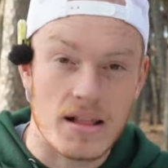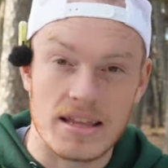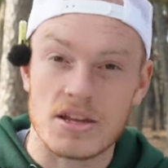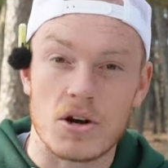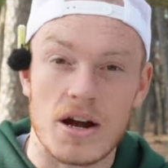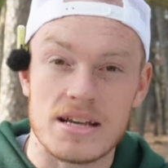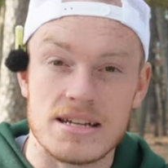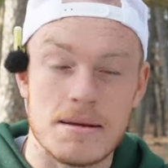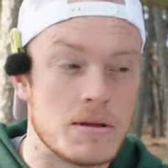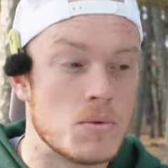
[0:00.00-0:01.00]
like the
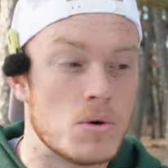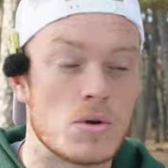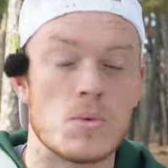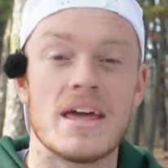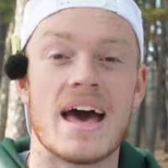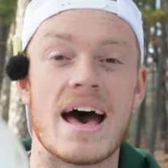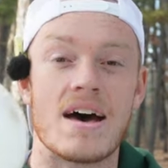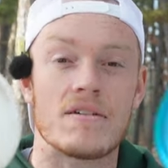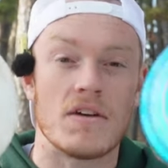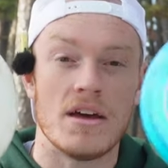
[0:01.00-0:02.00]
Horizon MD1, we
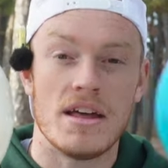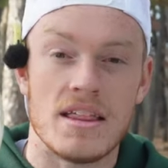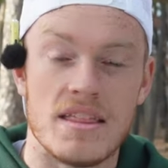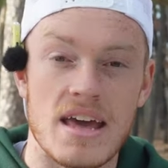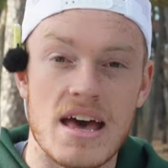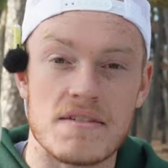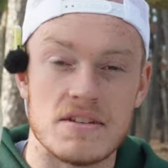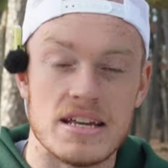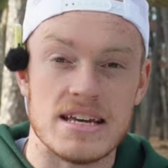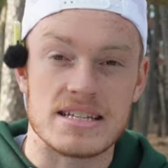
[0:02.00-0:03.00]
have the
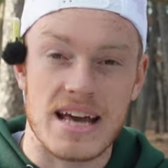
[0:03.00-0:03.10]
FDs.